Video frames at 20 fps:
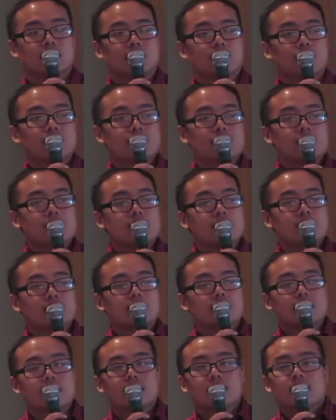where you think
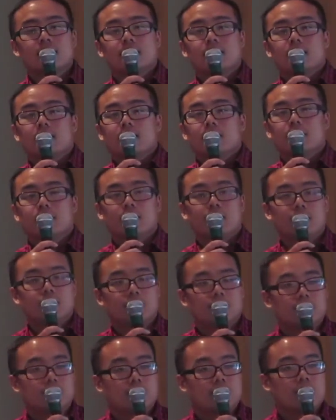that you hit a
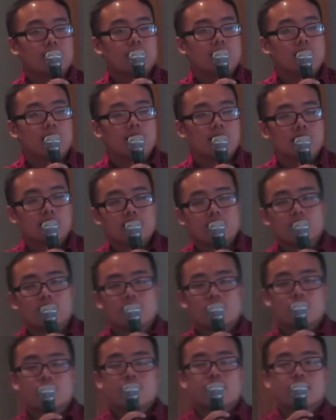brick wall
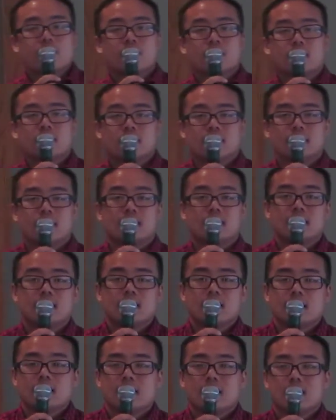or where you think
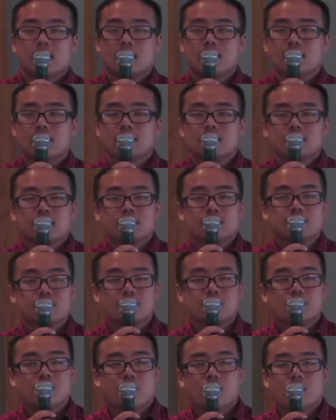that uh,
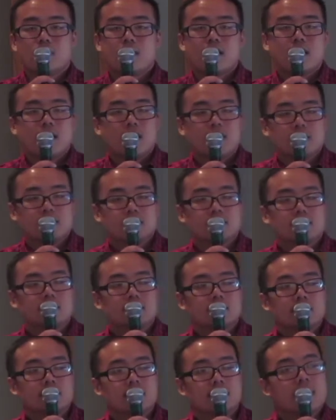there's no way out.
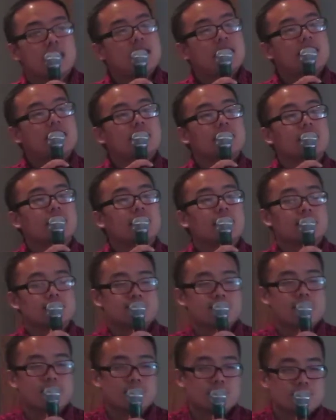God
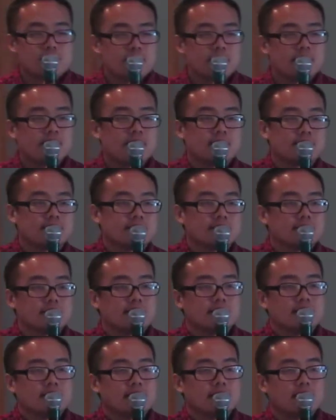has made a way out
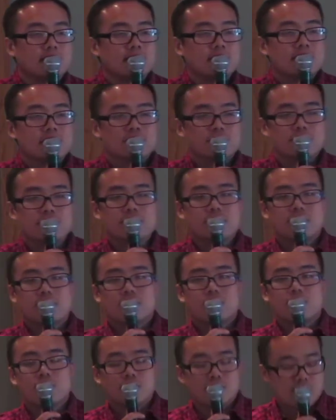if, we are,
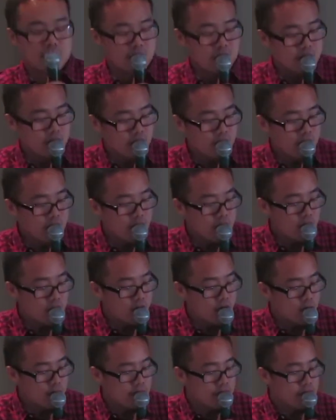if we're
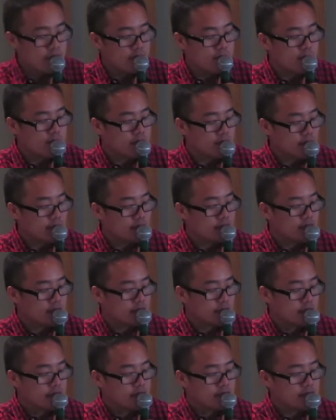open and willing
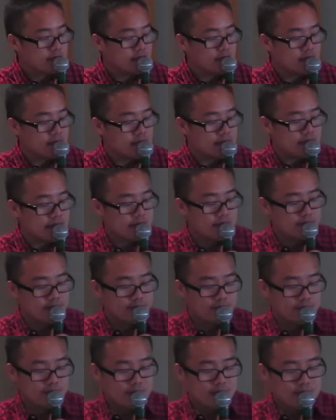to see that.
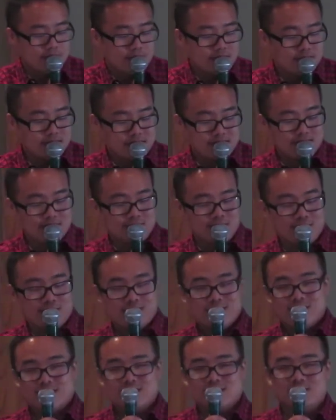And just
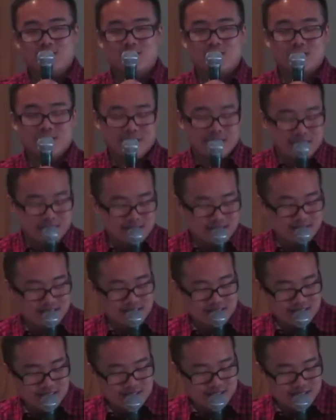for, just for you guys
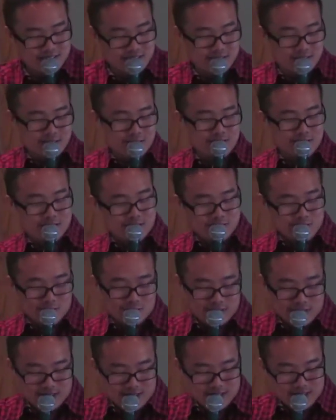to, to know,
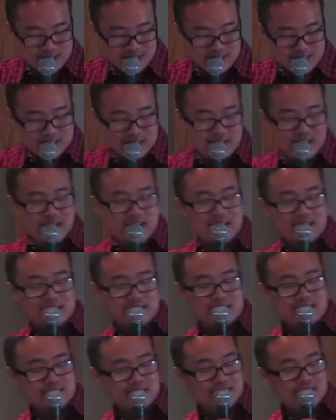this is in Acts